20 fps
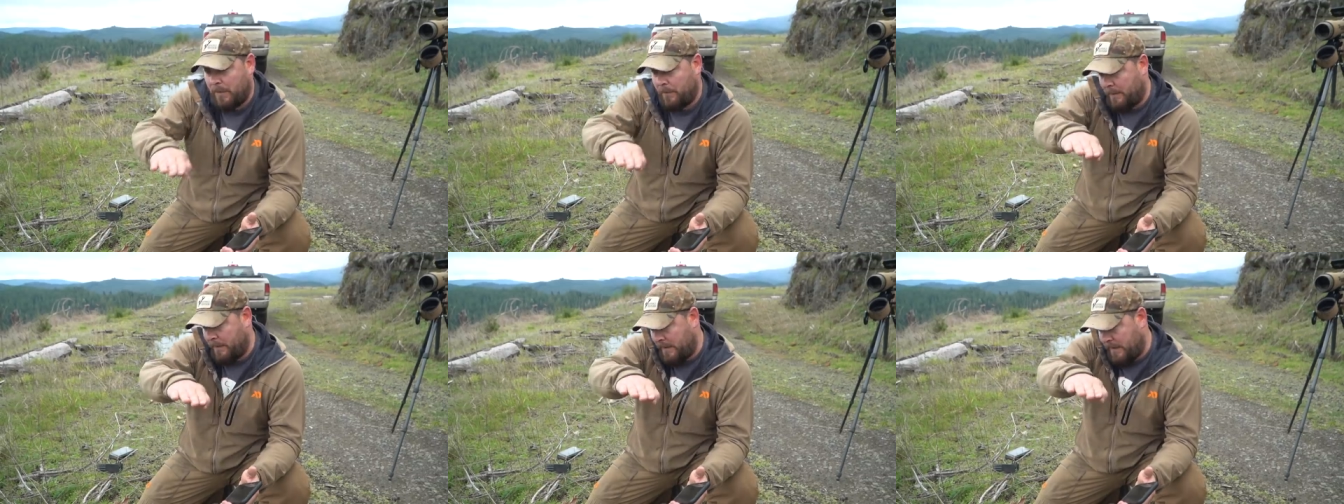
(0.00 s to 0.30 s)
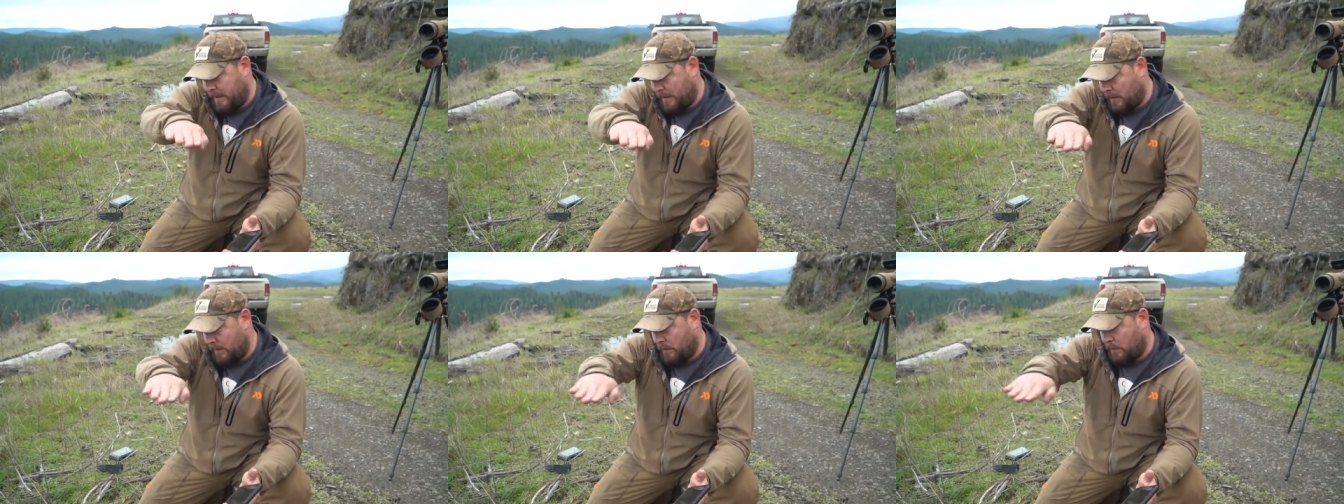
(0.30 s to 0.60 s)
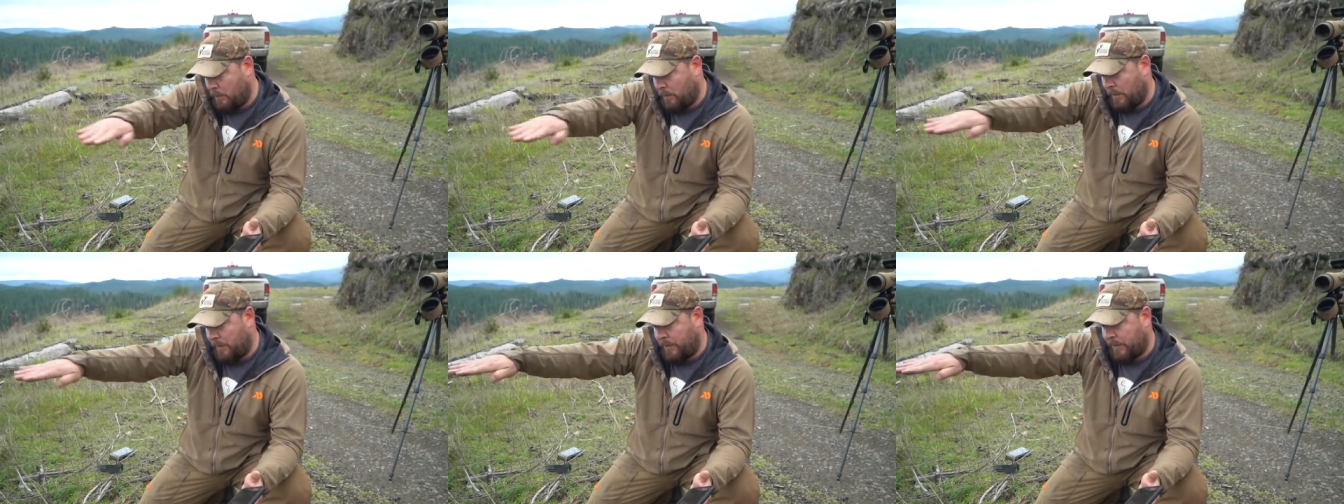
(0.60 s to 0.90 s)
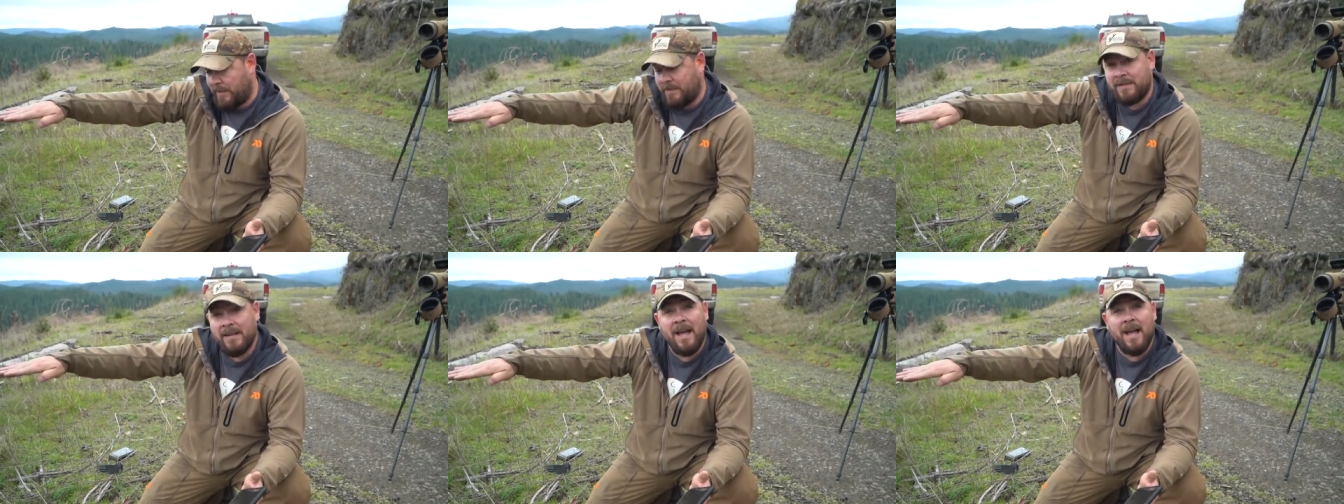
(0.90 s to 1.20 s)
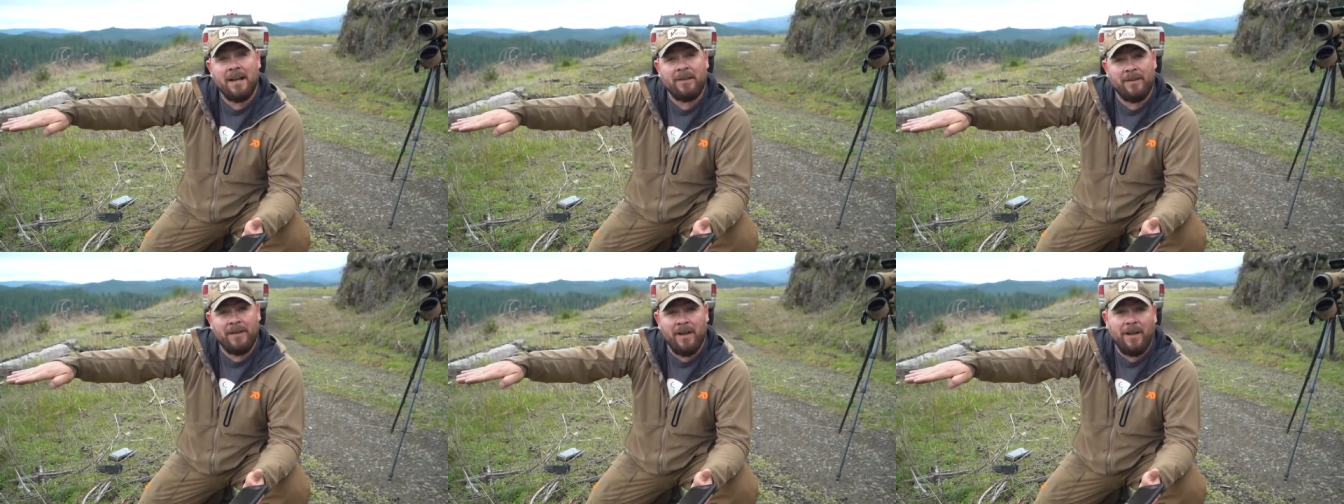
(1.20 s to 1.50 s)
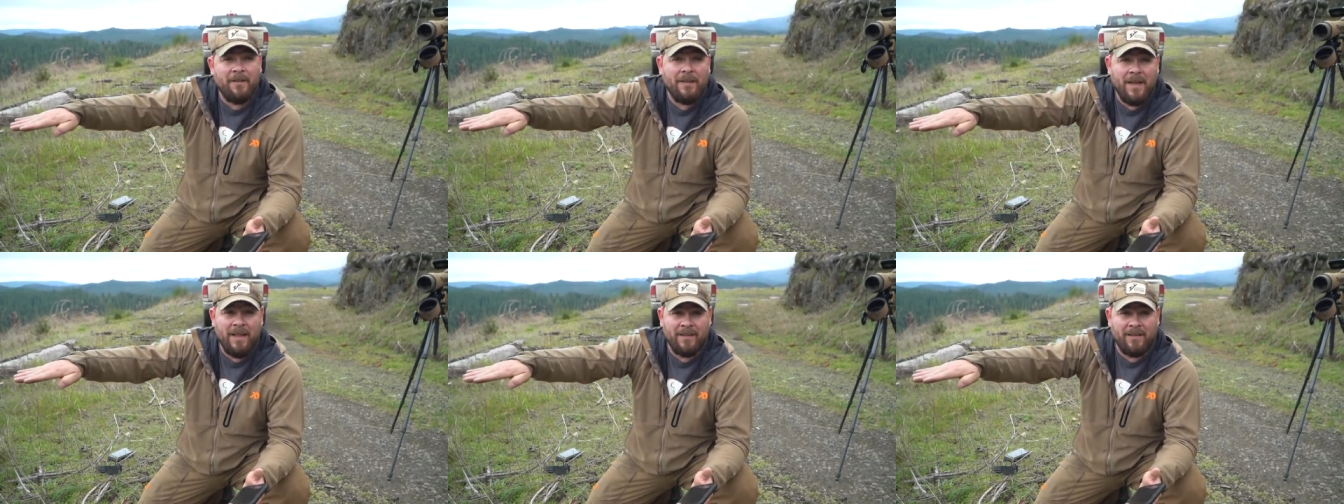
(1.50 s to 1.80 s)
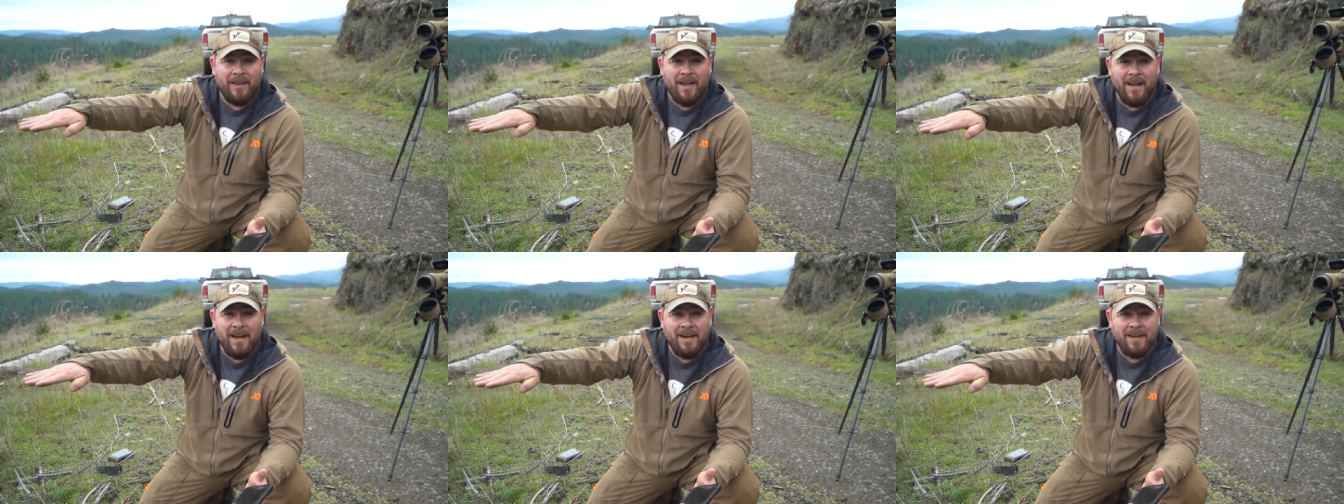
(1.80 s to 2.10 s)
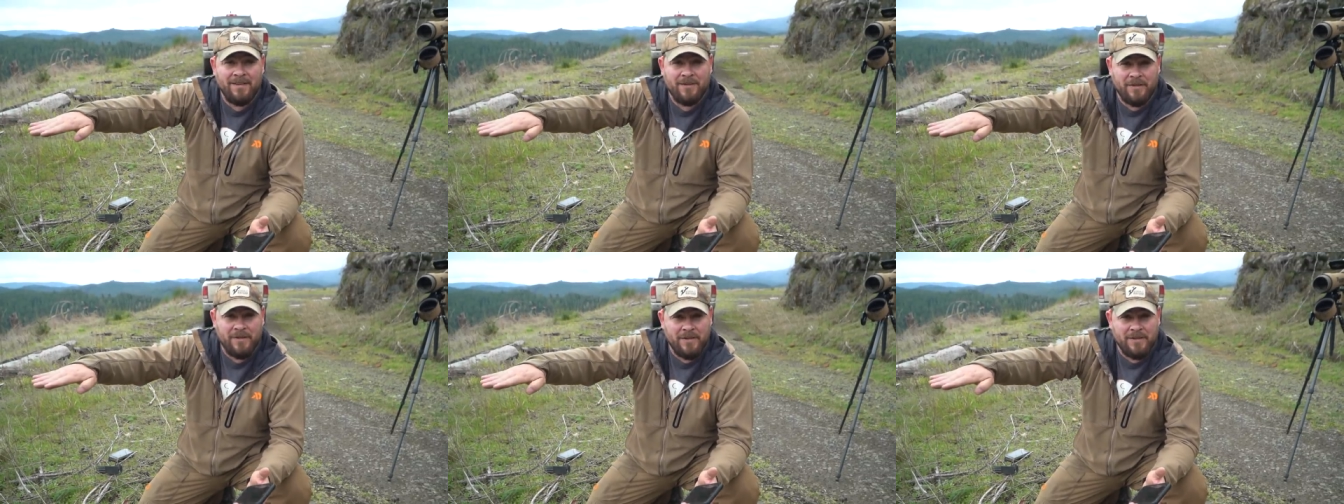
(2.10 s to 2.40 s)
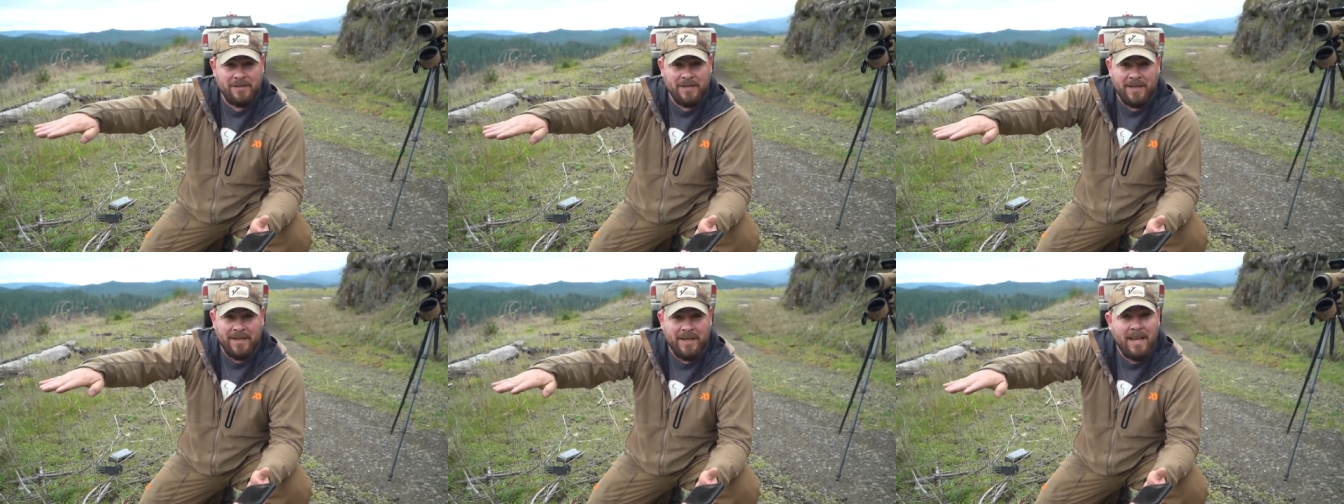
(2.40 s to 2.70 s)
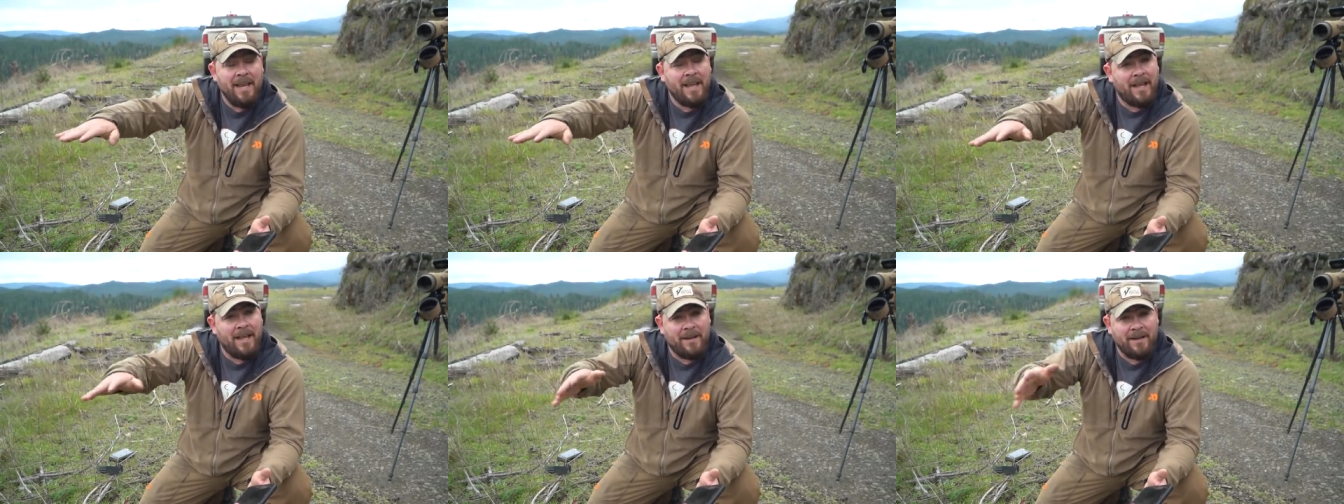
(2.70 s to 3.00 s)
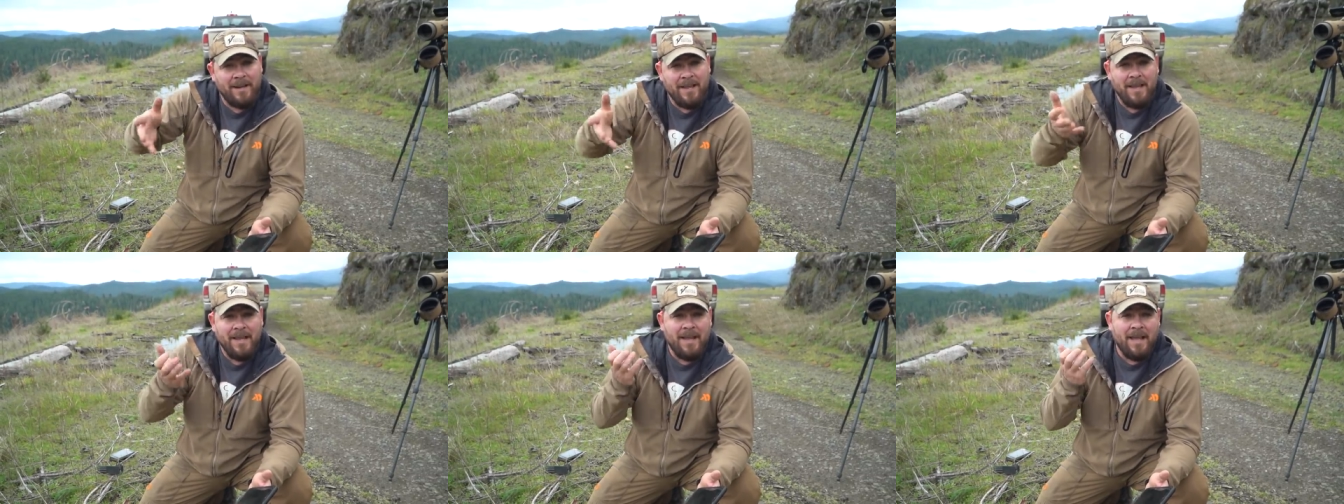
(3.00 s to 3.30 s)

up in here with exactly on that line as good as I can